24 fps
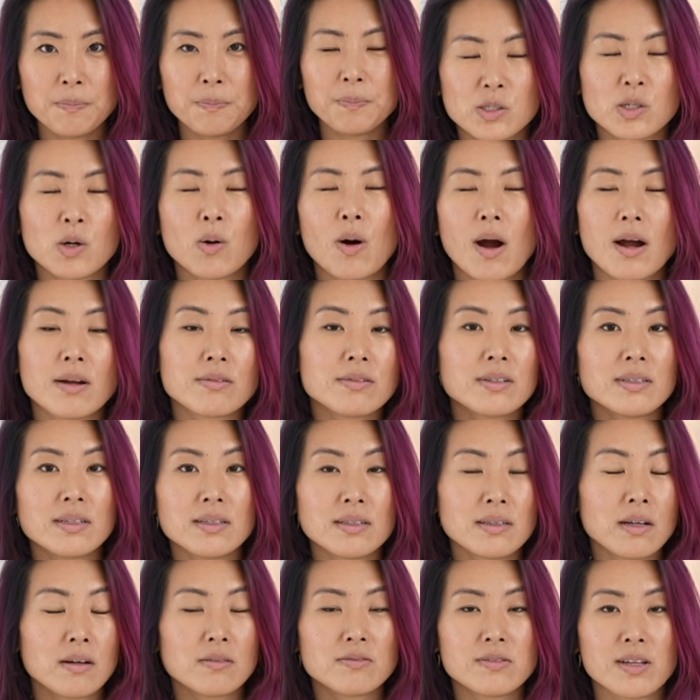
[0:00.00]
So I really
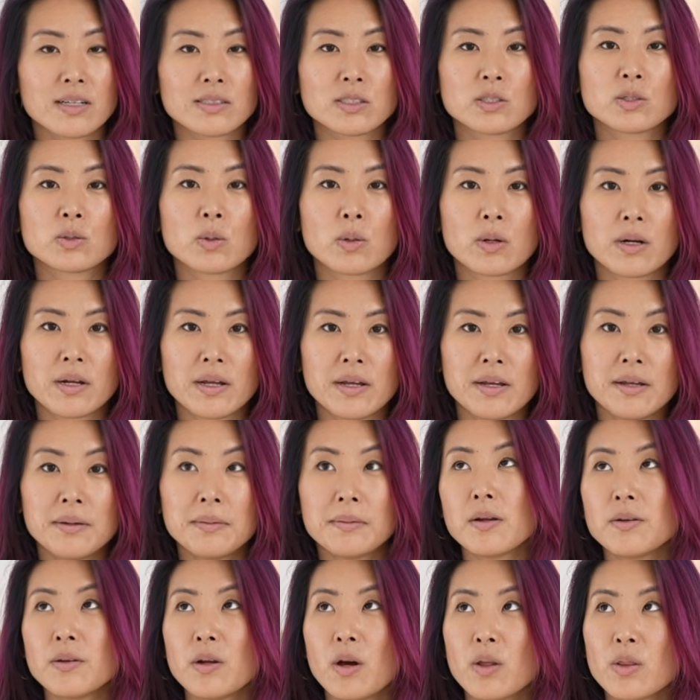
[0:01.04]
love that story.
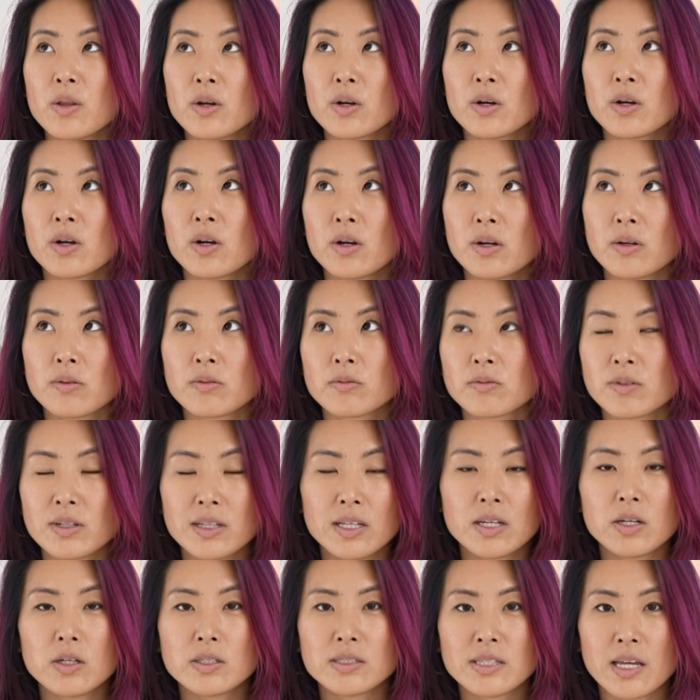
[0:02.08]
Another really
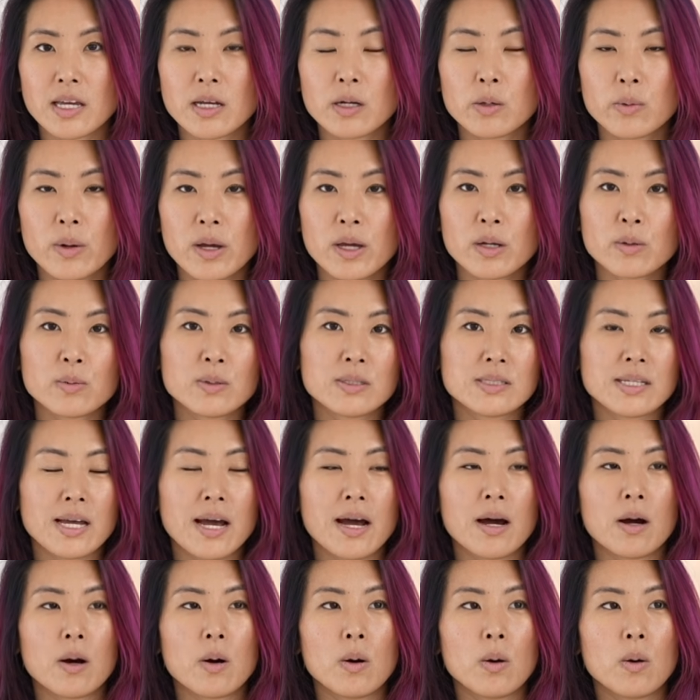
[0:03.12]
good takeaway was
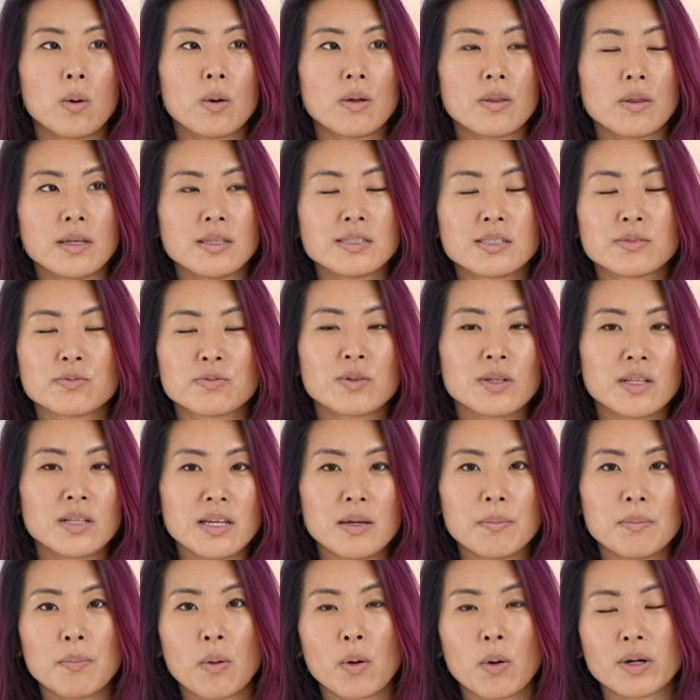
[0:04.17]
how it's really
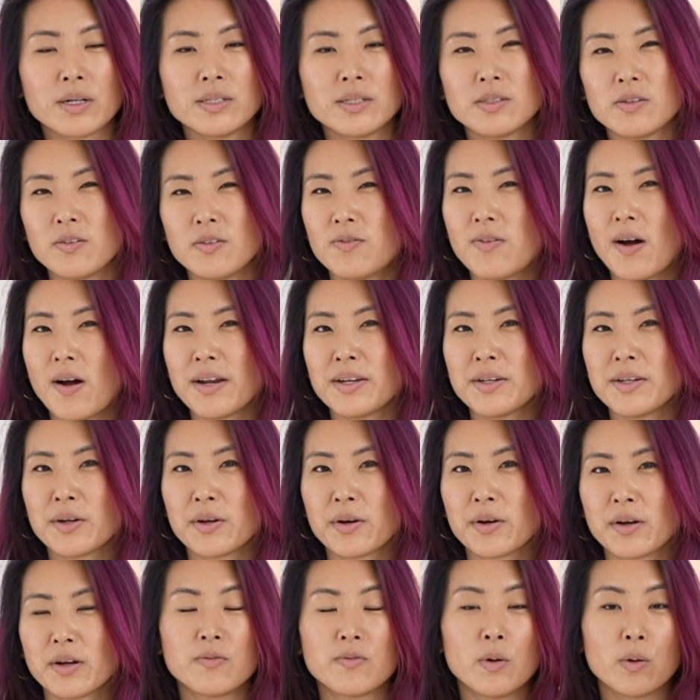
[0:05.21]
important to find
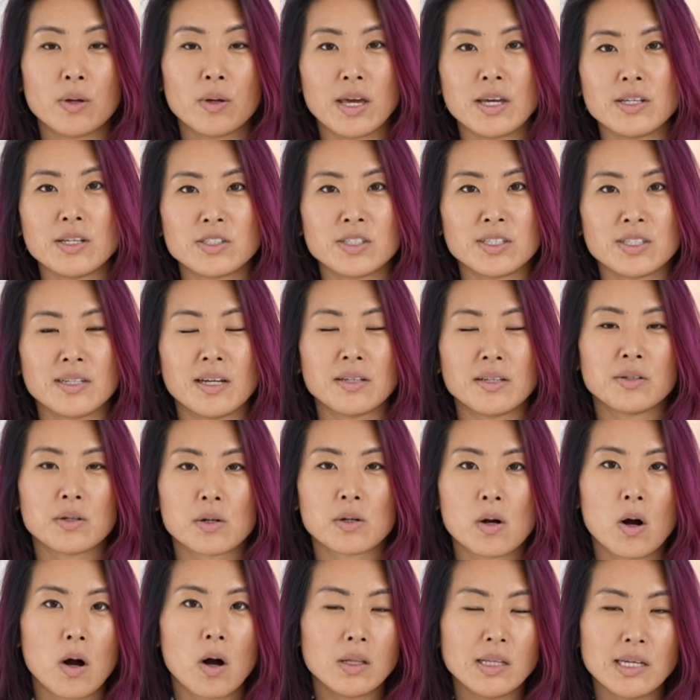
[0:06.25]
your vocation and your
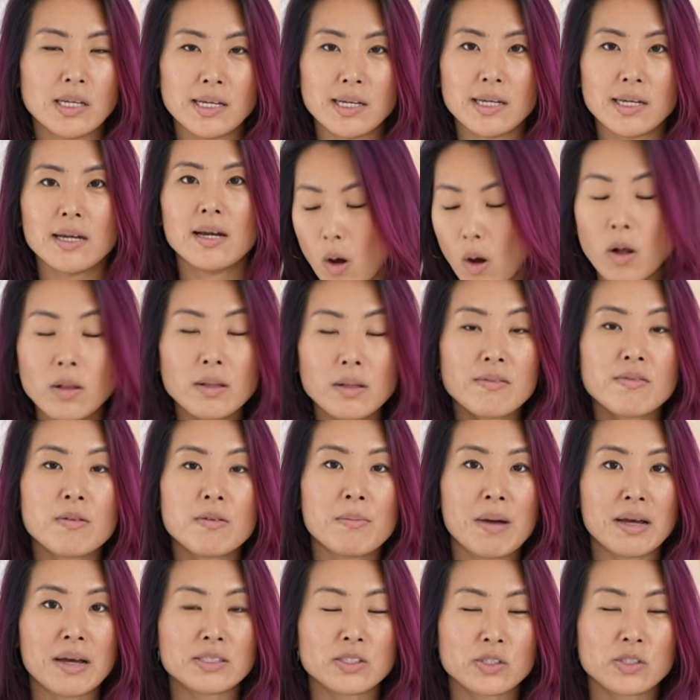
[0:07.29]
calling. All of the
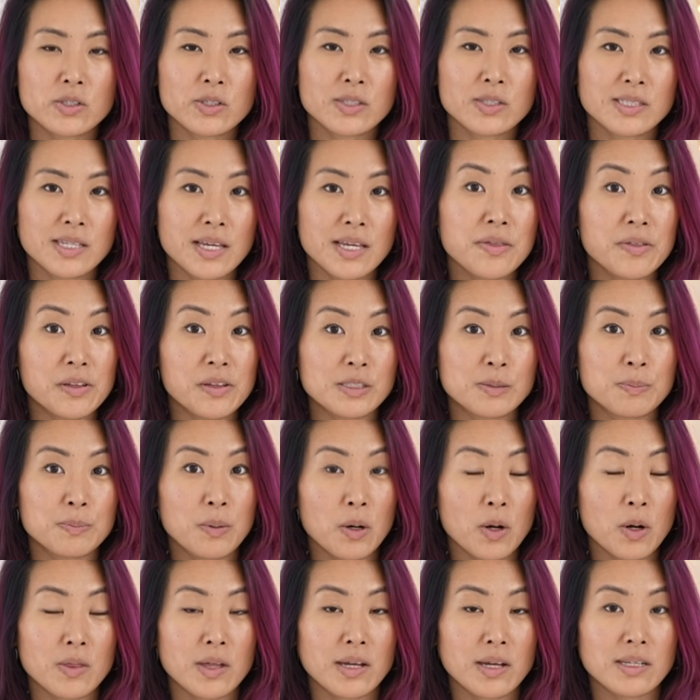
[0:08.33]
masters in this
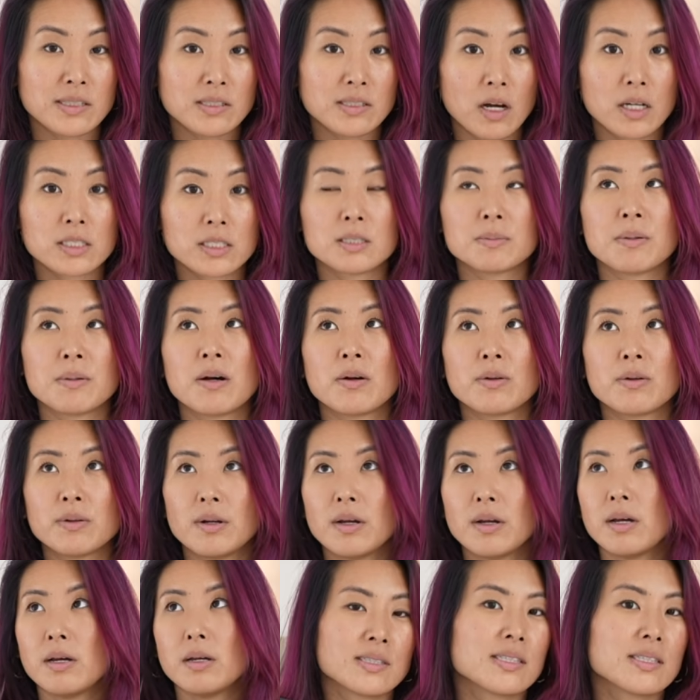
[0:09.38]
book that he talks about
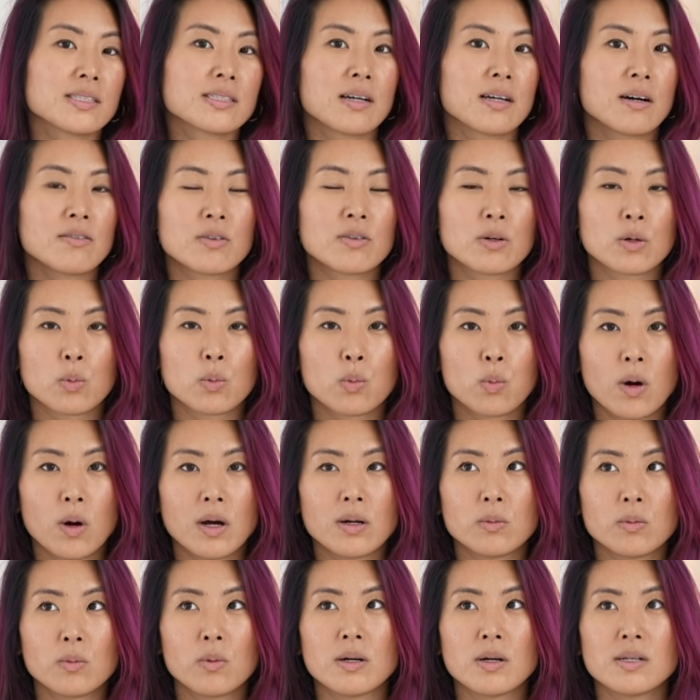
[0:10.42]
discovered
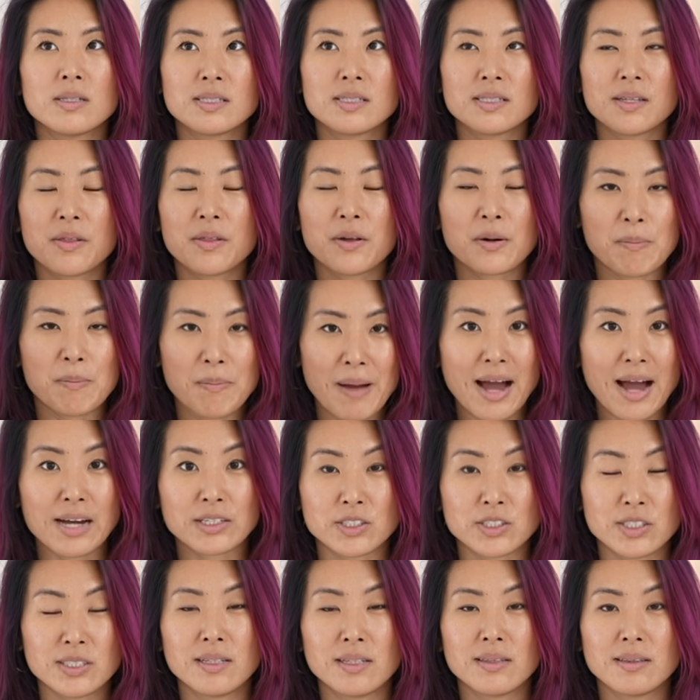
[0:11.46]
what was their
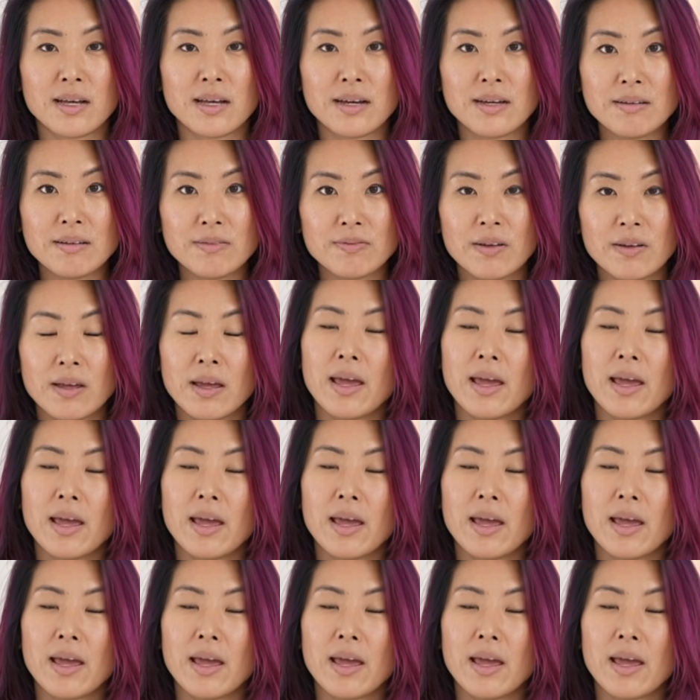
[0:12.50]
passion in life.